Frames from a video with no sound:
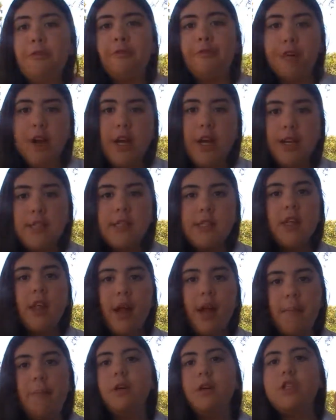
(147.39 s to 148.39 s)
freezing
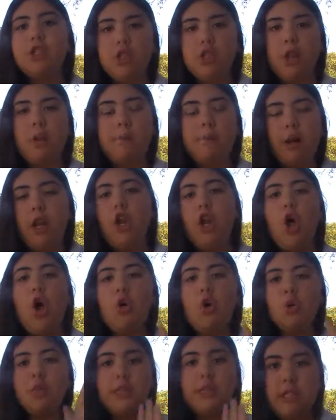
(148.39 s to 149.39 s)
like
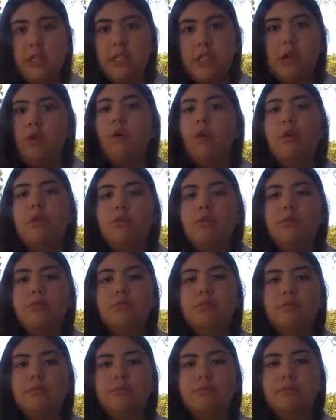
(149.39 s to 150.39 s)
below zero
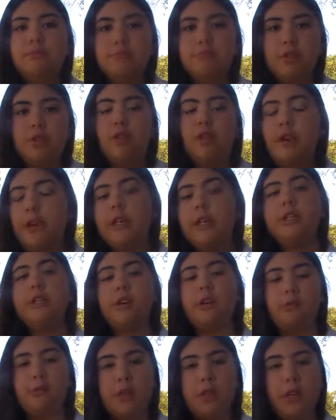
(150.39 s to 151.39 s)
degrees
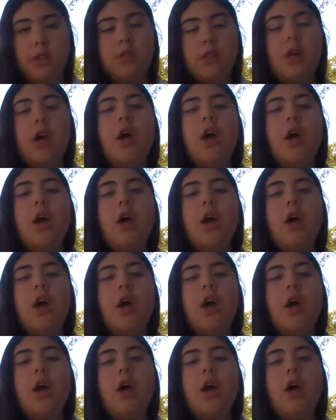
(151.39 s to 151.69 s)
Celsius.